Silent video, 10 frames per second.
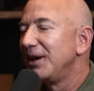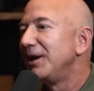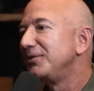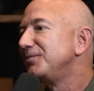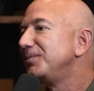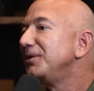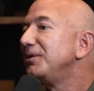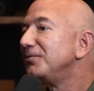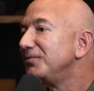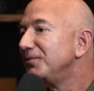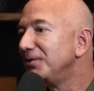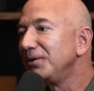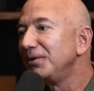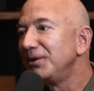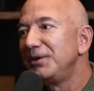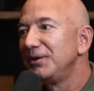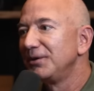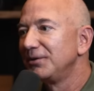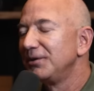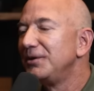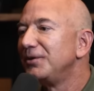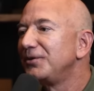And to be a really, you know,